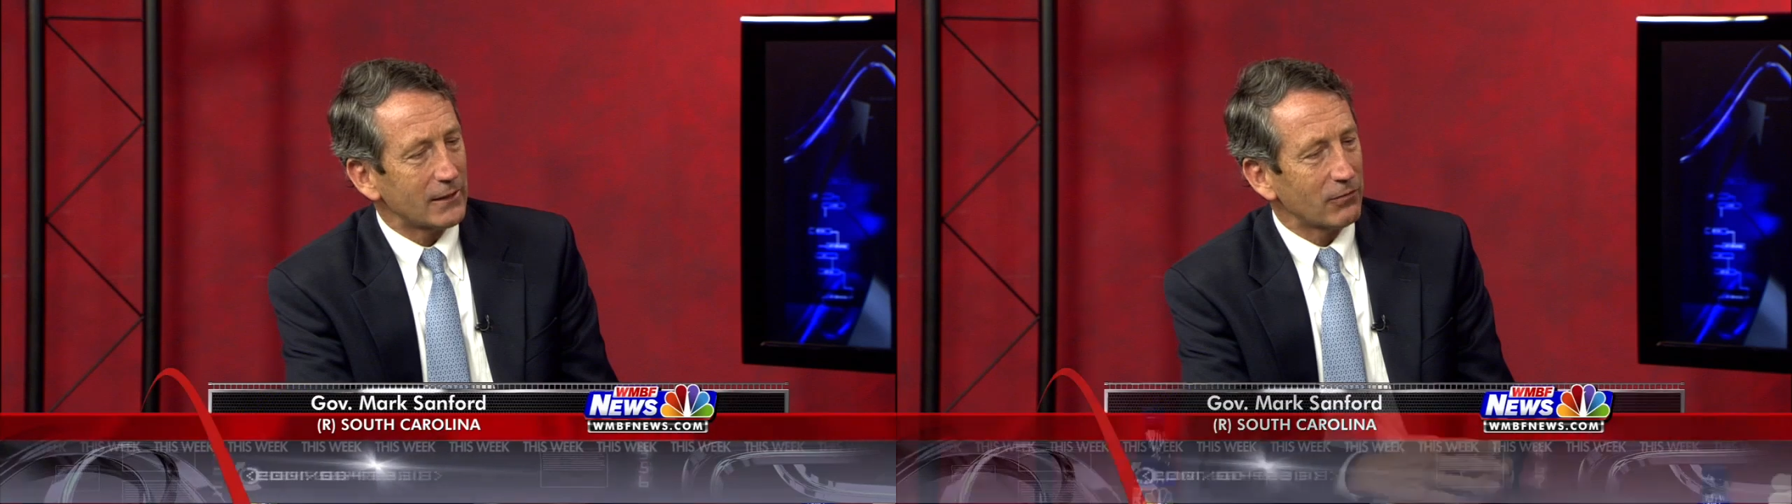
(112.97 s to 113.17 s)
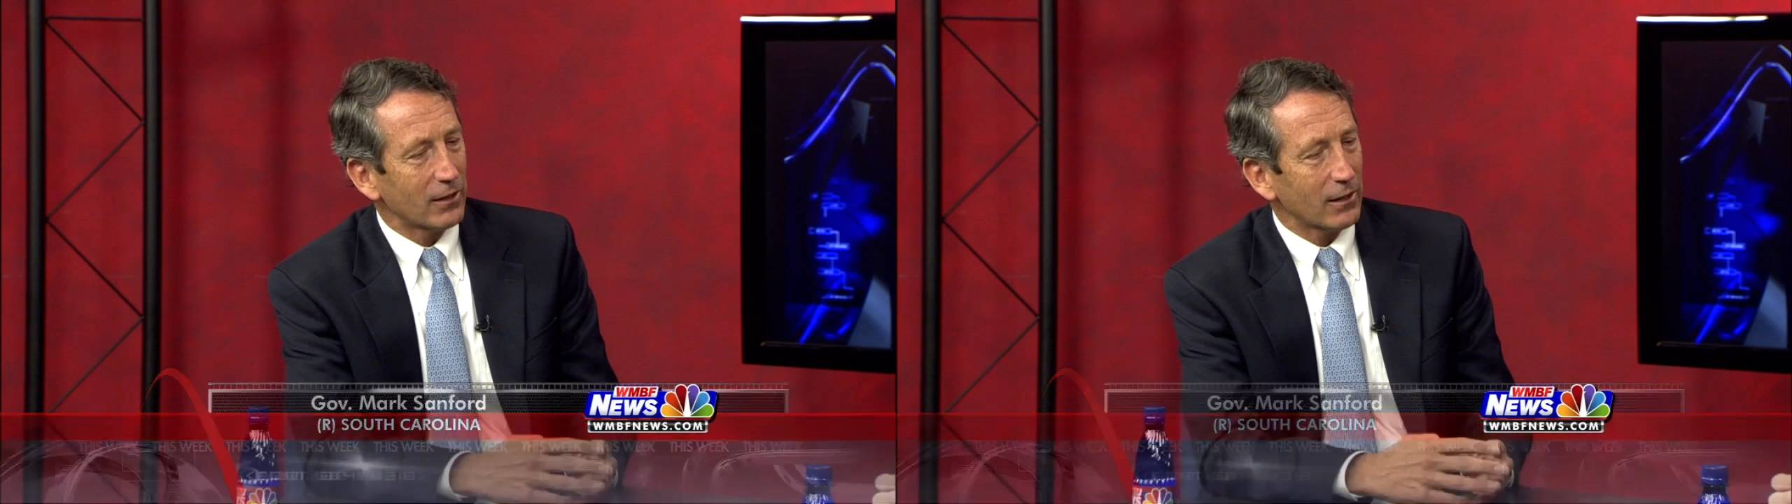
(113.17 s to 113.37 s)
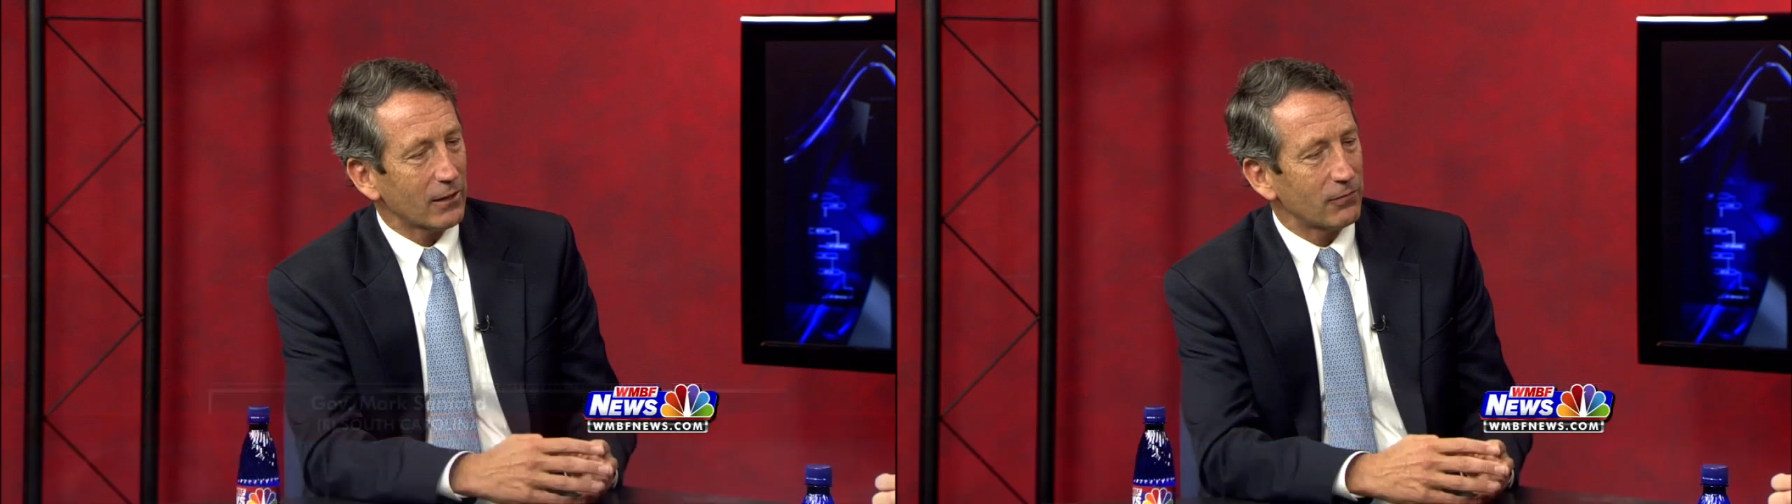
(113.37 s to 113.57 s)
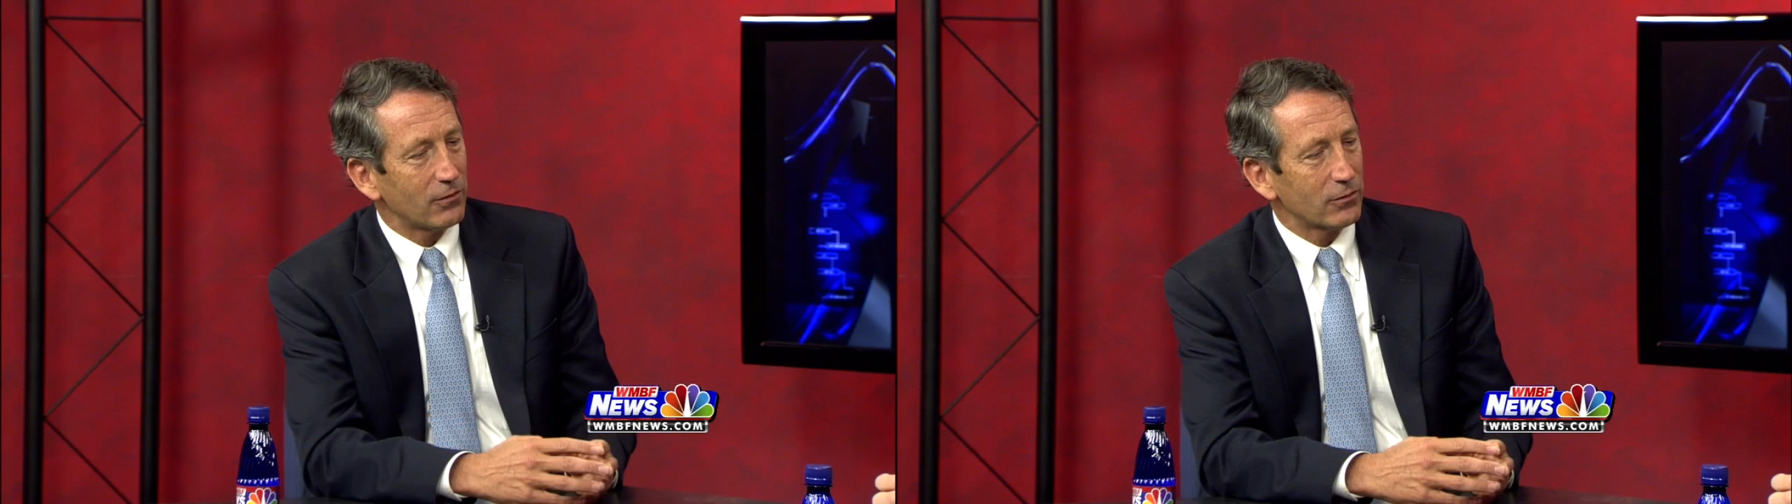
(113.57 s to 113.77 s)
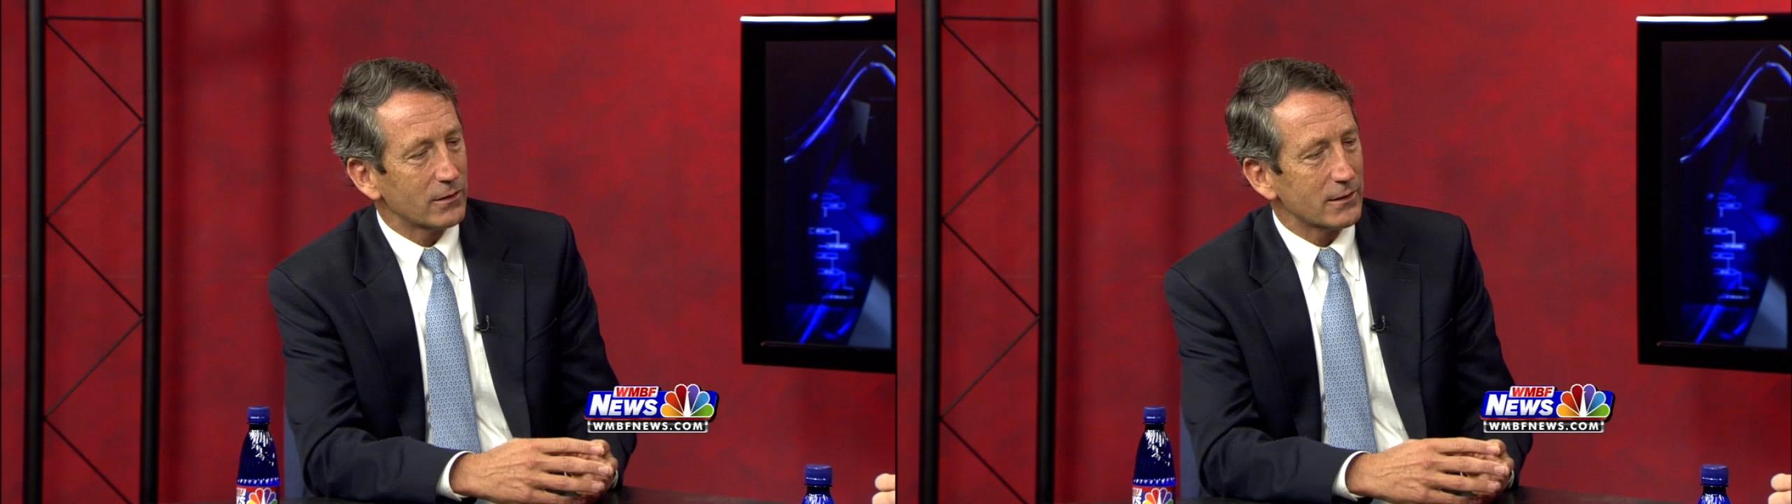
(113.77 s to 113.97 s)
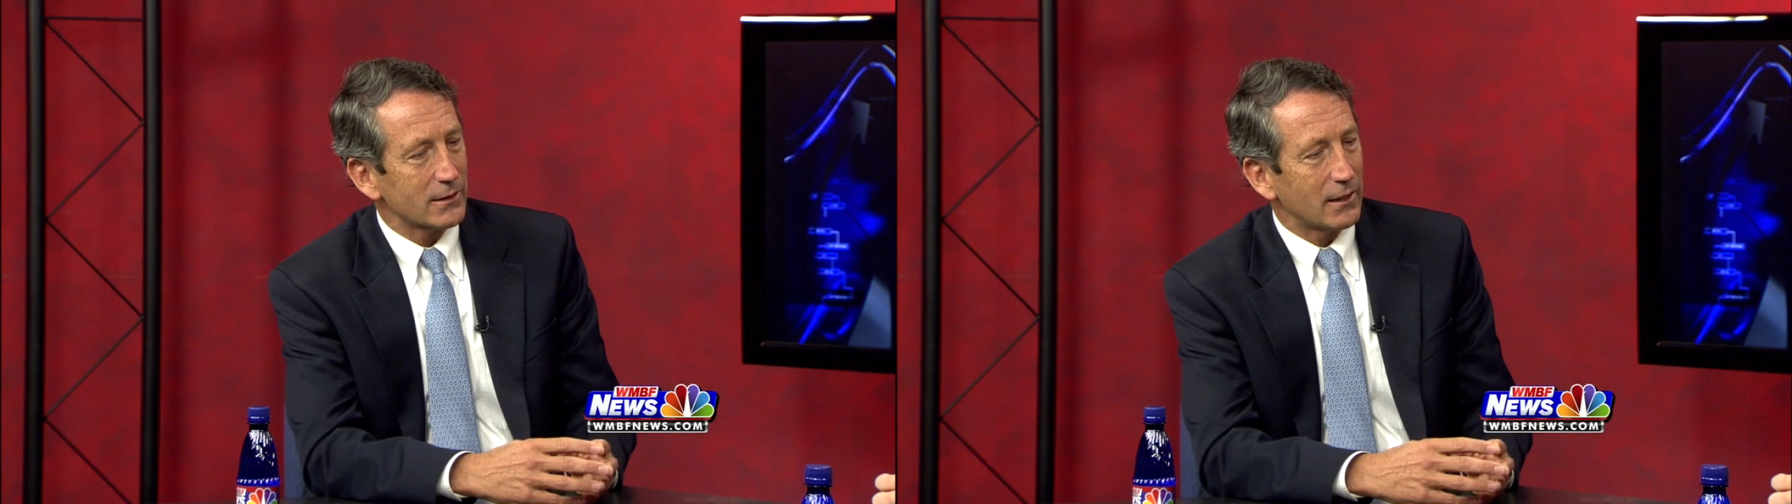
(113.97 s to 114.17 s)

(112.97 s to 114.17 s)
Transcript: given it a lot of focus.